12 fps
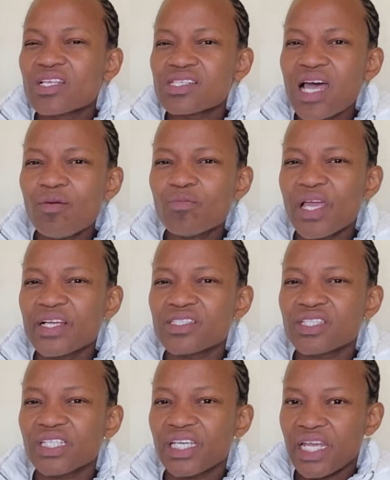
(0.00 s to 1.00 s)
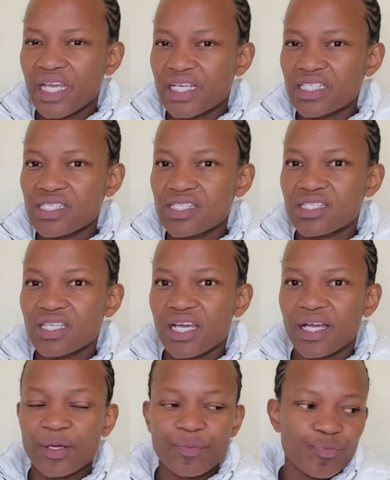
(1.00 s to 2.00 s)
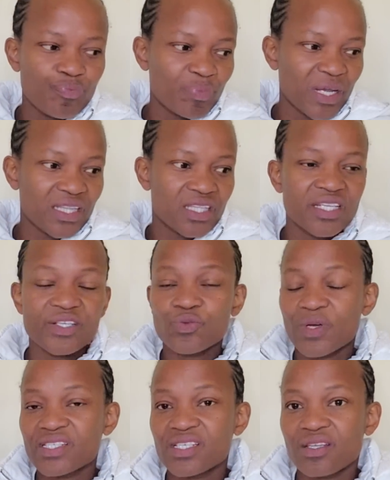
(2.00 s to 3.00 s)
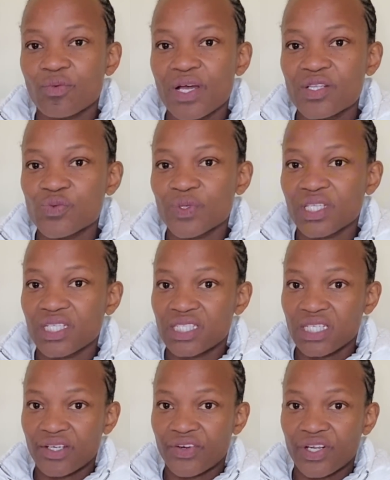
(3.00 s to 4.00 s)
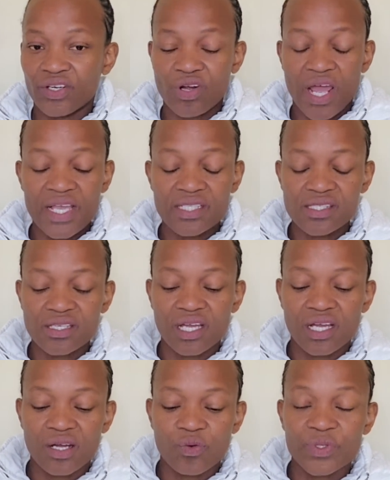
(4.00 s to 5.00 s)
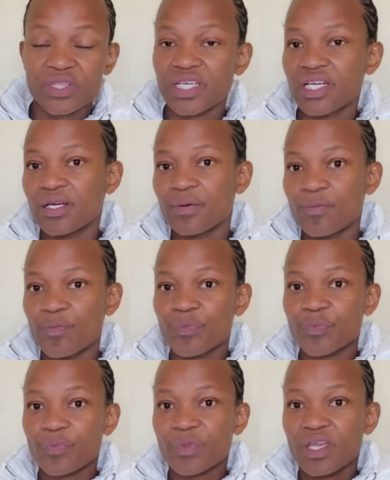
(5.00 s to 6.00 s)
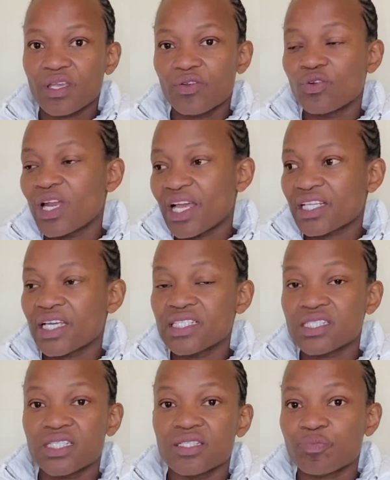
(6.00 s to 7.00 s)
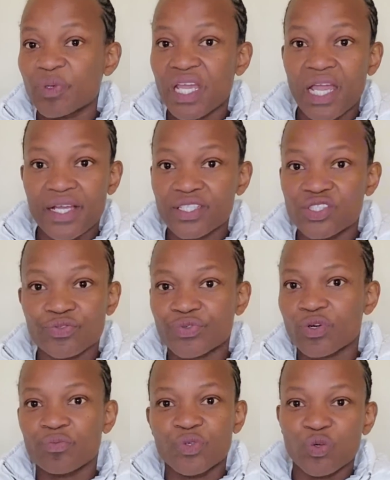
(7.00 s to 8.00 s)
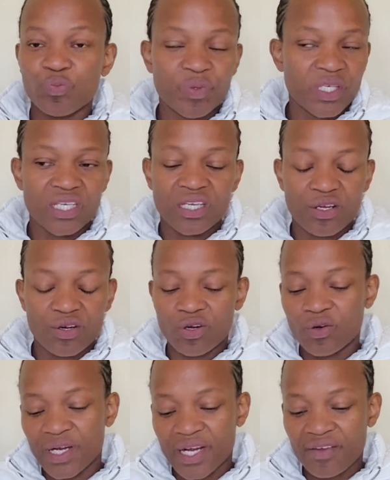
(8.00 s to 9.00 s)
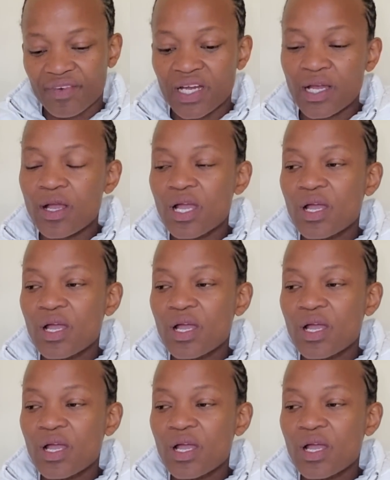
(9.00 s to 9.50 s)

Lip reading: Some engineers, but these ones are the ones with the degree, right? With the you know, like they did BN from UP or whatever.